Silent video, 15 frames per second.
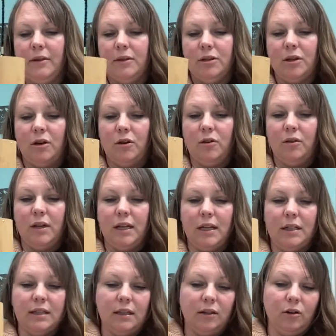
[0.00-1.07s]
So
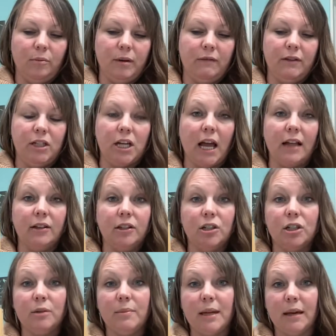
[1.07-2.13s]
it's a little bit of a
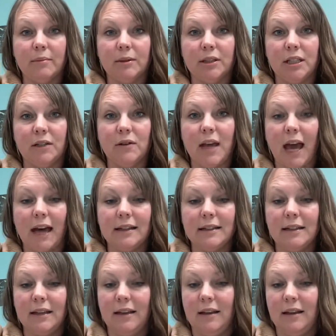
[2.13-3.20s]
challenge to be able to get